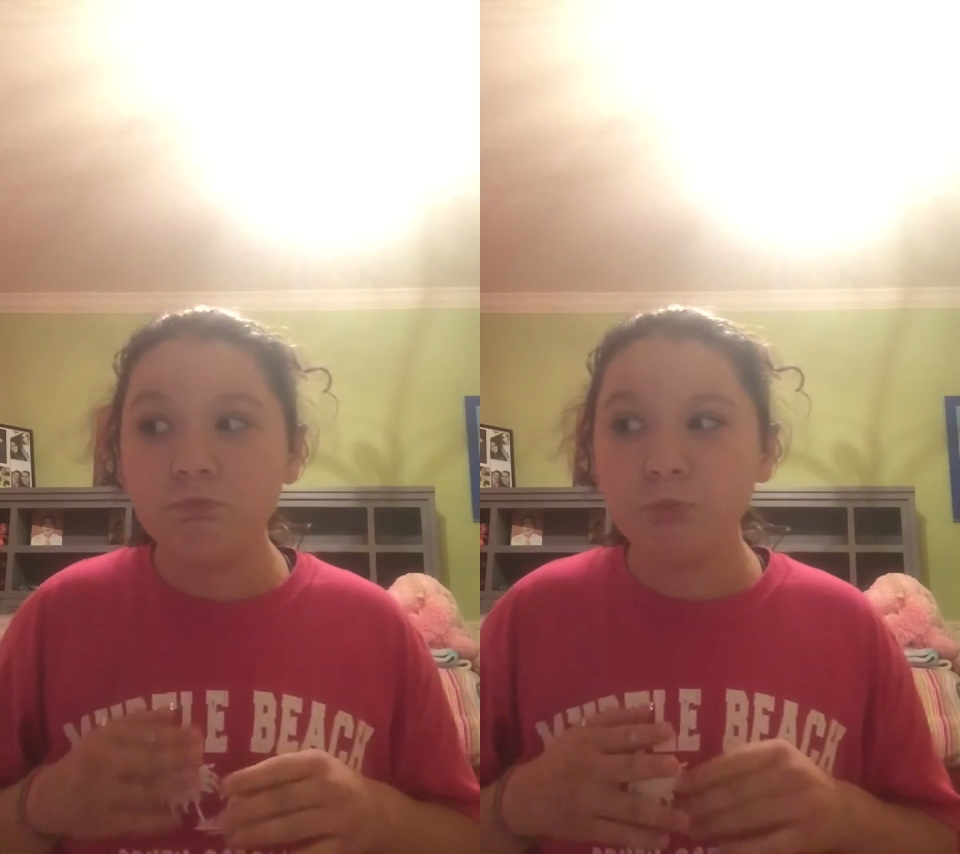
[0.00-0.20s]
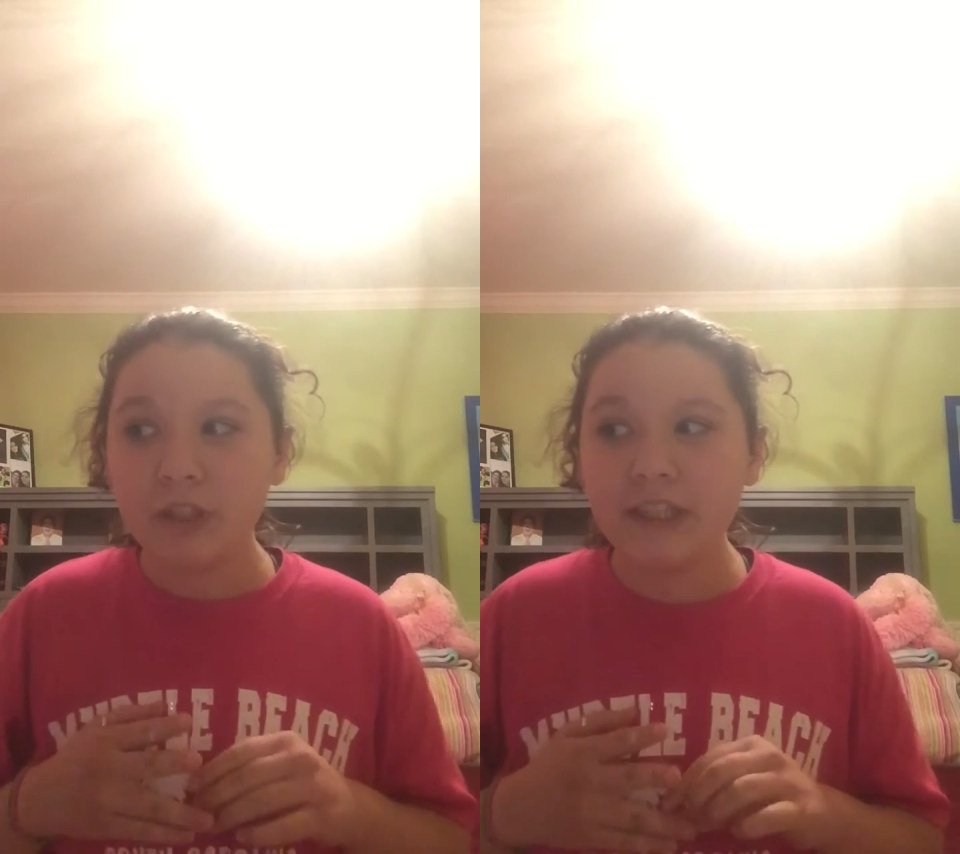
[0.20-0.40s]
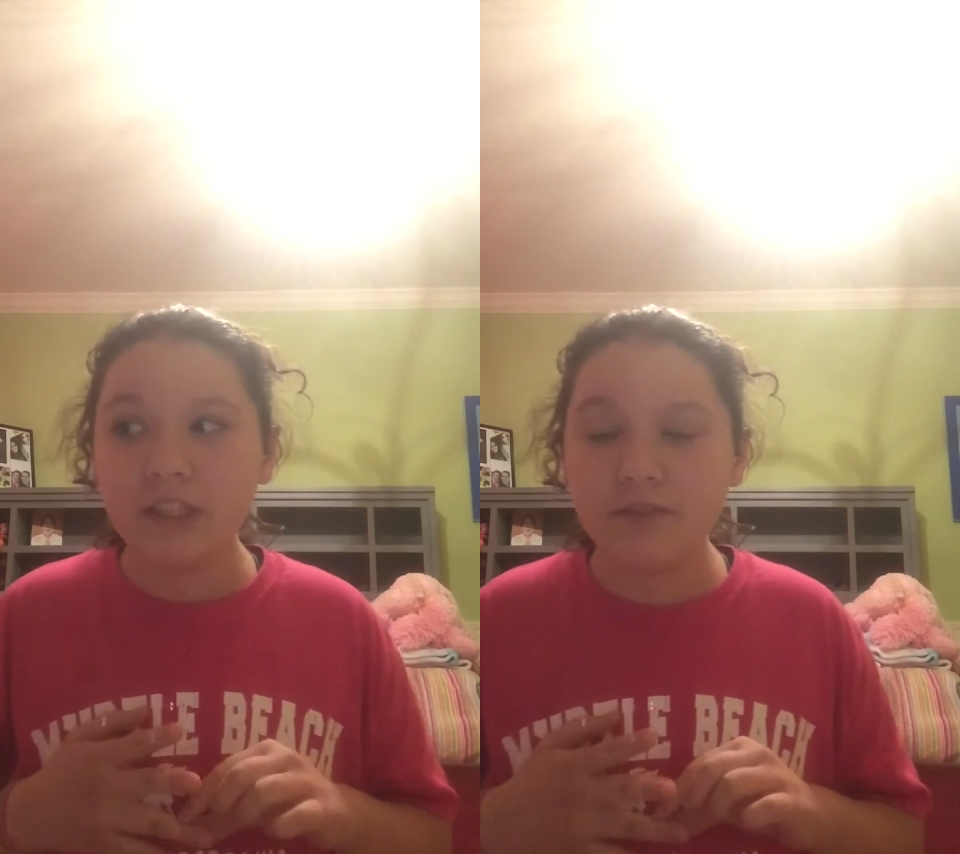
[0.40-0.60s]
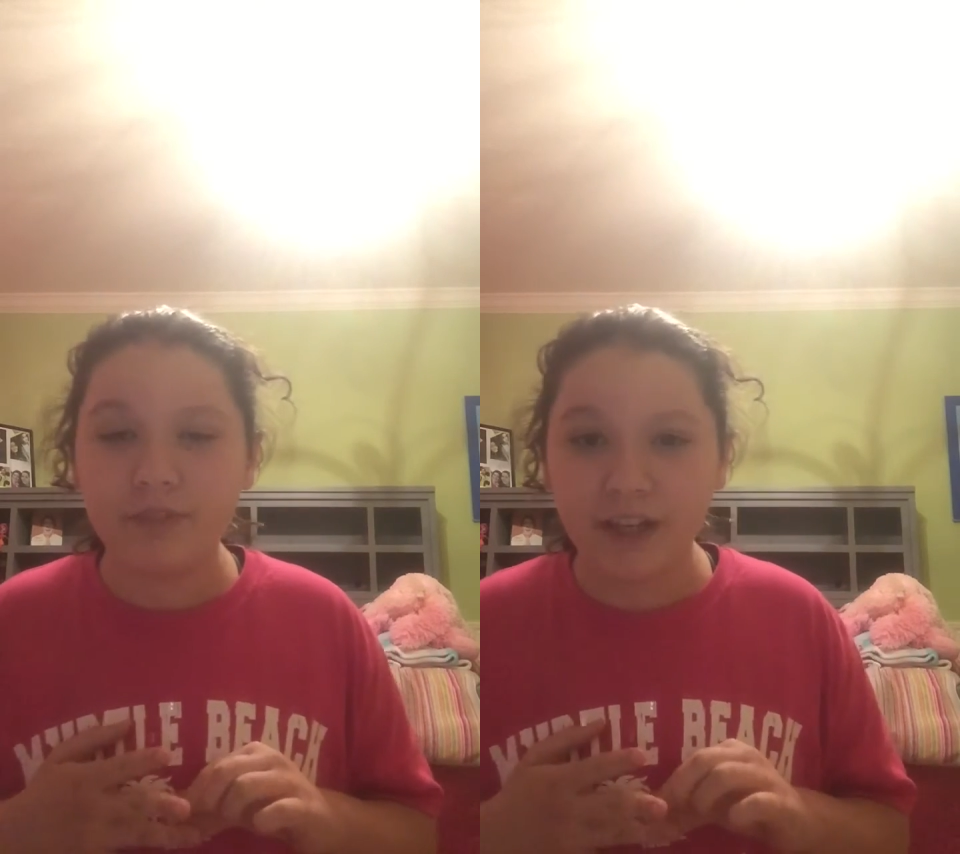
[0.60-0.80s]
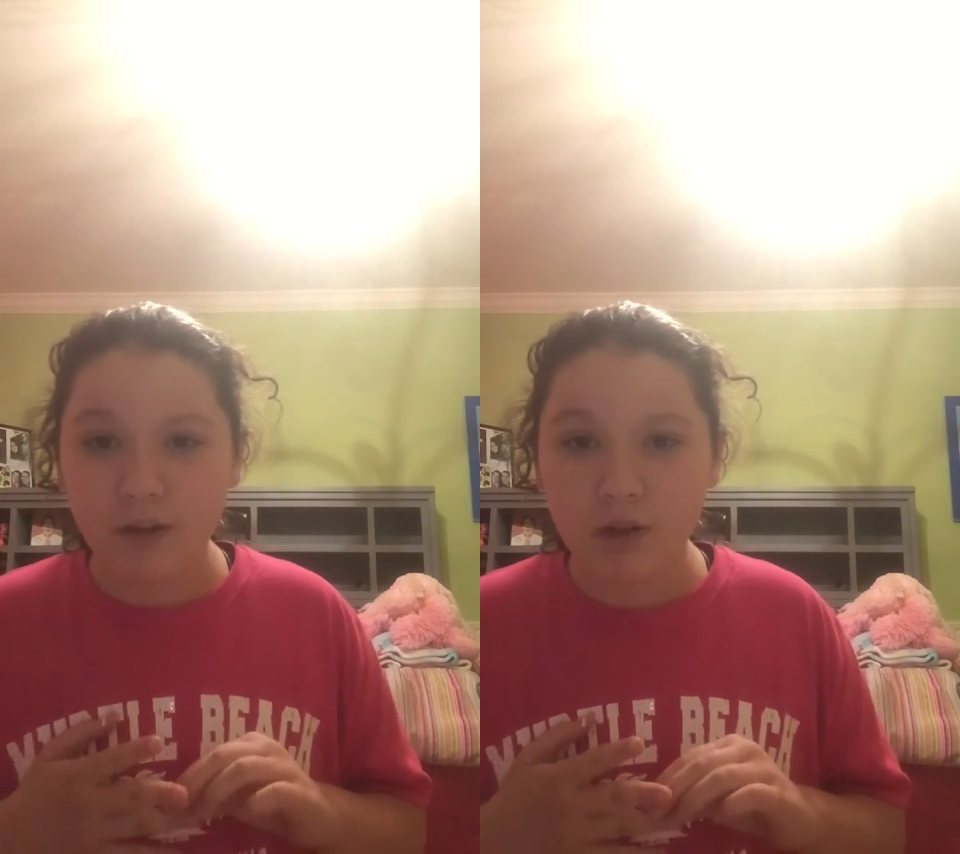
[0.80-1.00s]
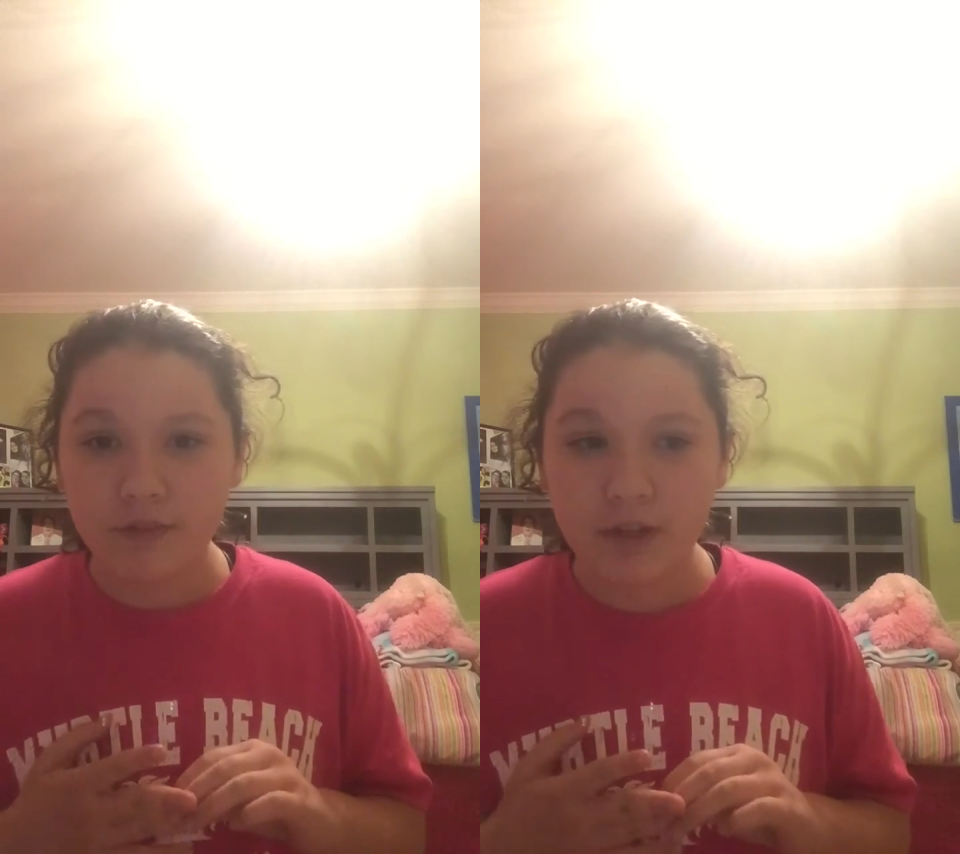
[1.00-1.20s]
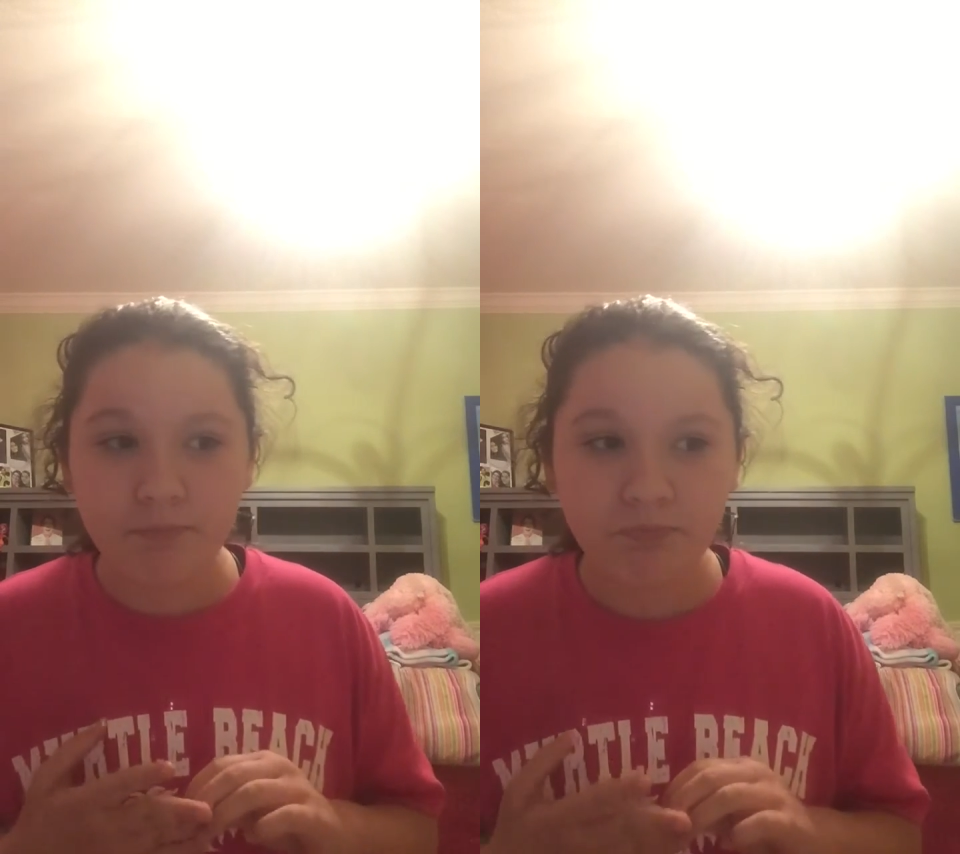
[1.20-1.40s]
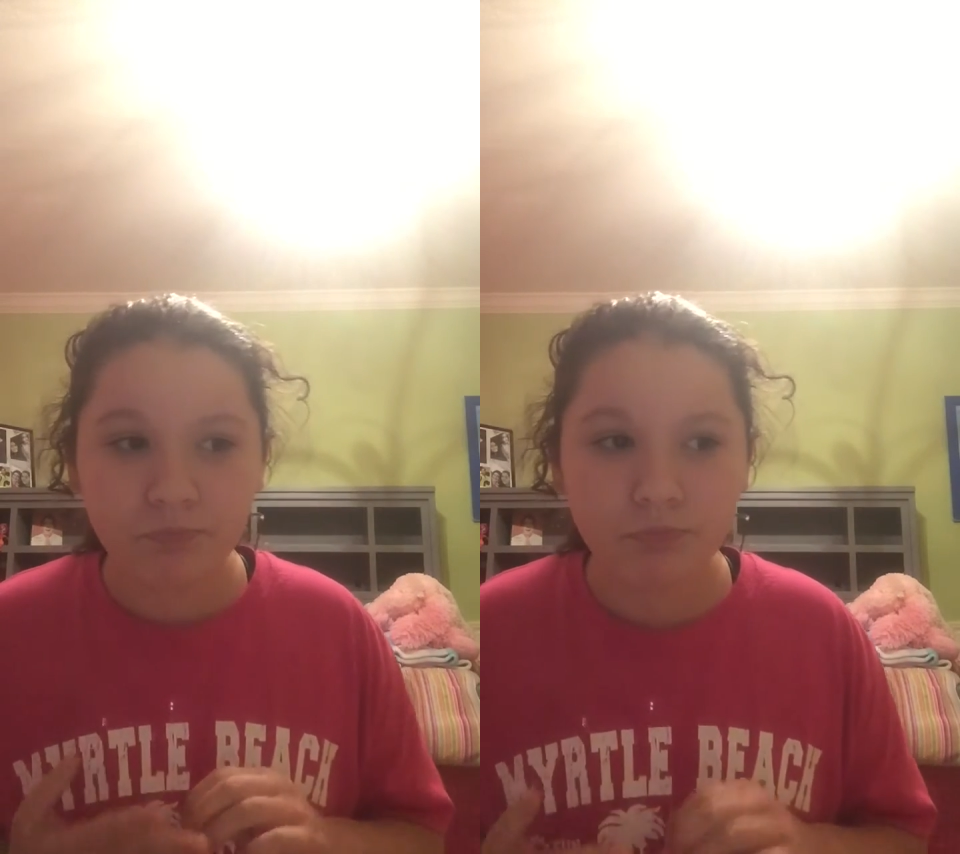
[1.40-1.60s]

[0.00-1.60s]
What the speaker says: pretty good video of him.